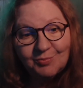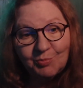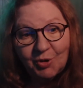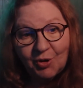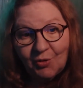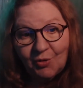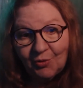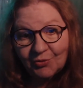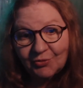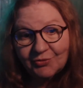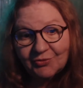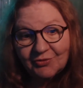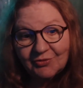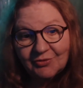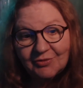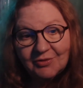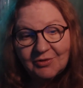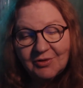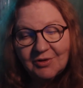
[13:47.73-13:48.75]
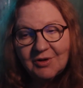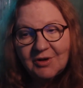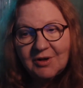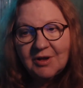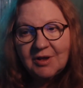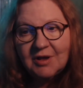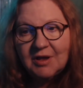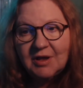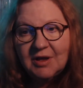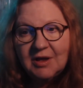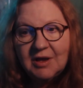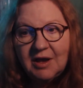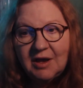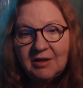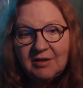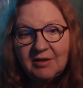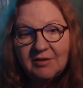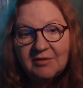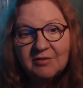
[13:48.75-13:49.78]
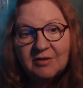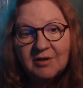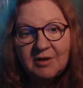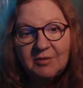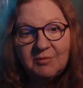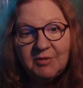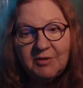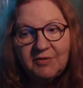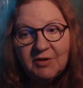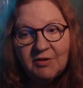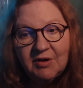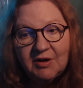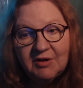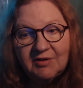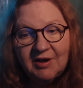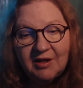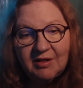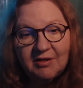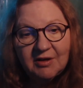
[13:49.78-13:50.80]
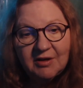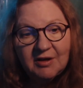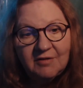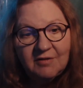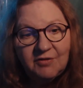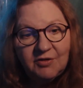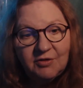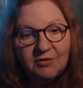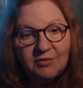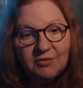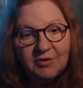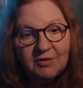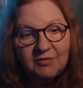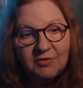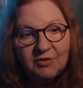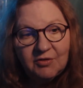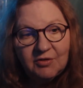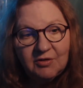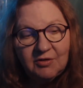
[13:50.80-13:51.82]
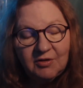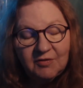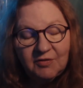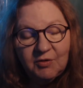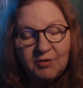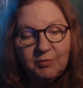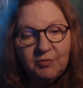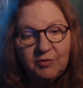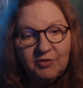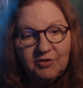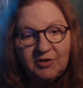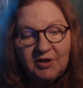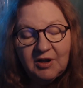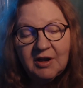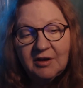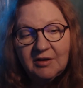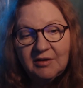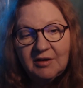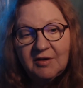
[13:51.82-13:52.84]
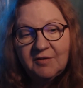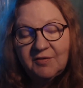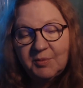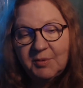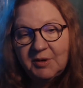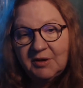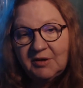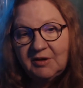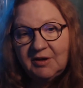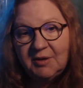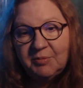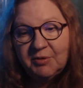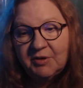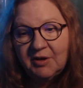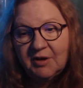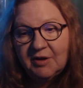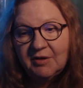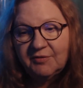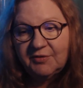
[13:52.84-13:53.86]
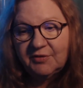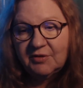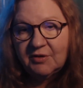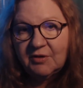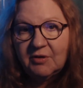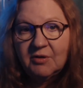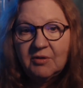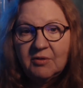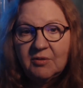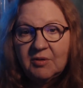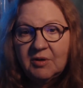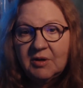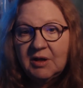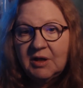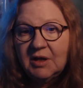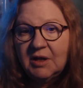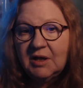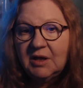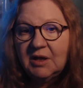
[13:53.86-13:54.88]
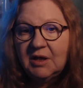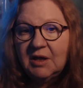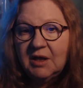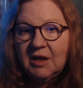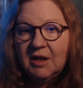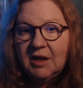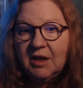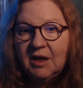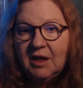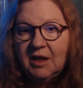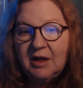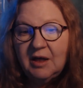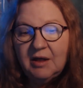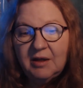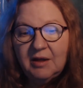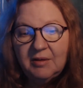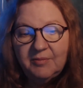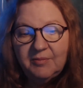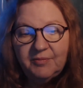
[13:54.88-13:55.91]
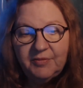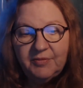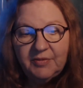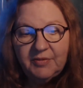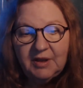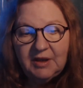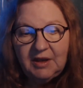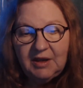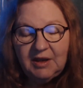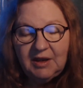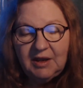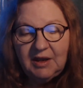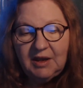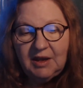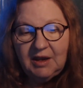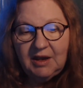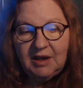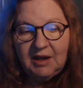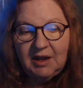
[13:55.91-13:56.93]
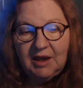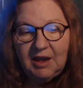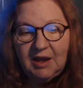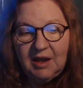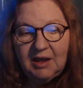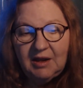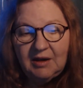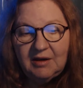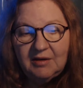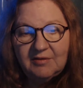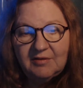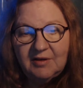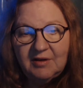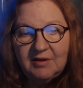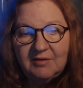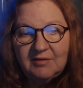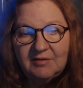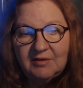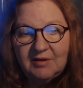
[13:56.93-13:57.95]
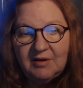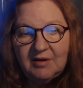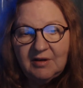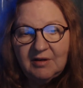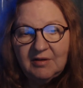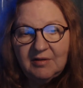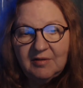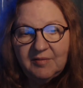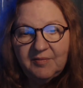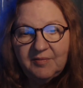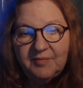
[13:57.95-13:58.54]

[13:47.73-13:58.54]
post. And that can be very telling if you dig deep enough. So, and it says they